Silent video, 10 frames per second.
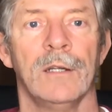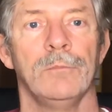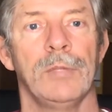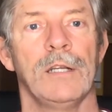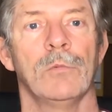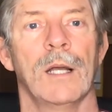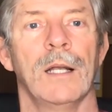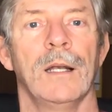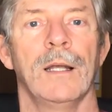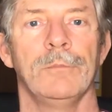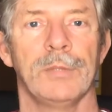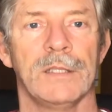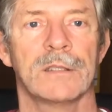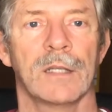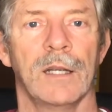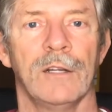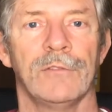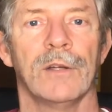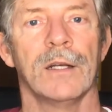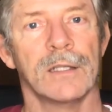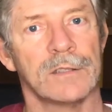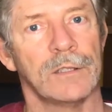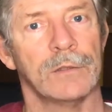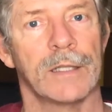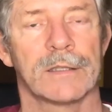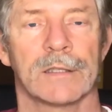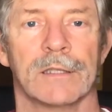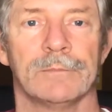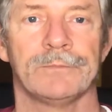be well and be safe, and I see you next time.